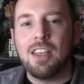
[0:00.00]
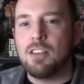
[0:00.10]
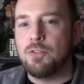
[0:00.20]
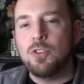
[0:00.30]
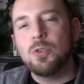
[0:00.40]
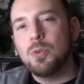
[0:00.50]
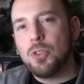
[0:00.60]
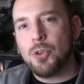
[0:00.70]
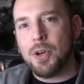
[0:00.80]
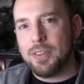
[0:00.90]
If you
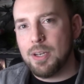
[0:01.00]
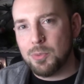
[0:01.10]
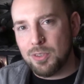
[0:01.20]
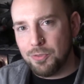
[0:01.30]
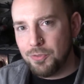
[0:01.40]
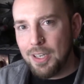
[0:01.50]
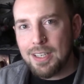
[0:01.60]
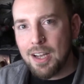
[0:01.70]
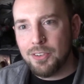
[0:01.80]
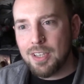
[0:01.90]
thought that was a
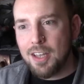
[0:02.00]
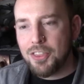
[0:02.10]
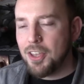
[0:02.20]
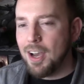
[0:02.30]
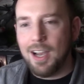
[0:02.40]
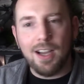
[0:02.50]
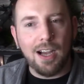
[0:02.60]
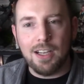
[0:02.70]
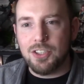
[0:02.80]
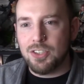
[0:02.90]
fake-out death,
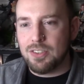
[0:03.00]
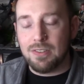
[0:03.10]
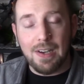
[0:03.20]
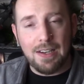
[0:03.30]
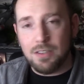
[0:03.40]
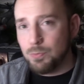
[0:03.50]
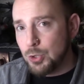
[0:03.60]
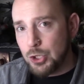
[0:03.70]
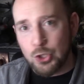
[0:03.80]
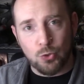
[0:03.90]
I
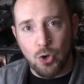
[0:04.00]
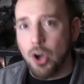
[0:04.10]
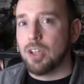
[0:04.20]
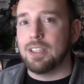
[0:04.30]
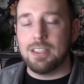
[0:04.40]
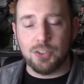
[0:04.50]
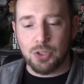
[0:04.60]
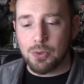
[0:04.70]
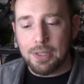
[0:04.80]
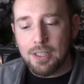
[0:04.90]
strongly
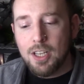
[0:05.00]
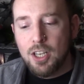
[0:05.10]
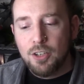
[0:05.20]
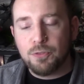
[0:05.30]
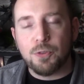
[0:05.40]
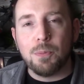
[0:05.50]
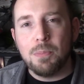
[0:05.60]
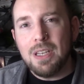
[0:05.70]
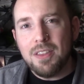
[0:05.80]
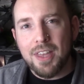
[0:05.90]
disagree. For
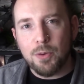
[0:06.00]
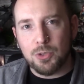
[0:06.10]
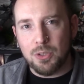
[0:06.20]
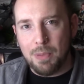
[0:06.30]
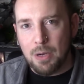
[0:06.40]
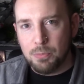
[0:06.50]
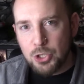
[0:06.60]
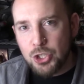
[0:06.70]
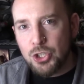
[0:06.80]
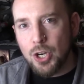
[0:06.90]
me, that was about
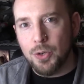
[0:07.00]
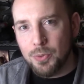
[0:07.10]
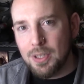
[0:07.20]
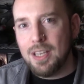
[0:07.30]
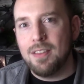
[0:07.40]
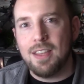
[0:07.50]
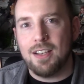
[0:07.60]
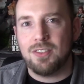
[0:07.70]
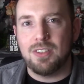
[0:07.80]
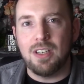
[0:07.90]
Michonne in that
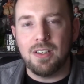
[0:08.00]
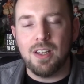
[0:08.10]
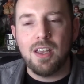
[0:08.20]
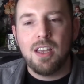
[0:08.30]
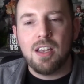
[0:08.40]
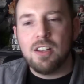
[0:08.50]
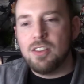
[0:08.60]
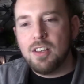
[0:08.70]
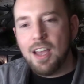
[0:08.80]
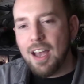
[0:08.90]
scene.
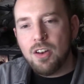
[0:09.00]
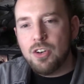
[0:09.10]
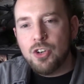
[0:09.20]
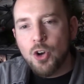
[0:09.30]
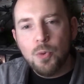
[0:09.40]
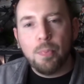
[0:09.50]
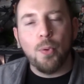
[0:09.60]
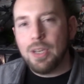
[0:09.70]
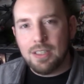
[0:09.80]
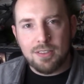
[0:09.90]
At no
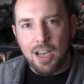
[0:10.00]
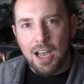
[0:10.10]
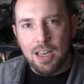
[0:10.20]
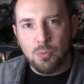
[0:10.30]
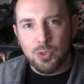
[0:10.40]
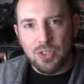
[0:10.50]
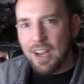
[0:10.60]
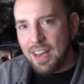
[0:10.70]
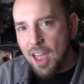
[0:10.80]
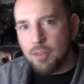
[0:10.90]
point in time was
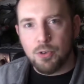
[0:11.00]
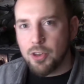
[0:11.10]
I ever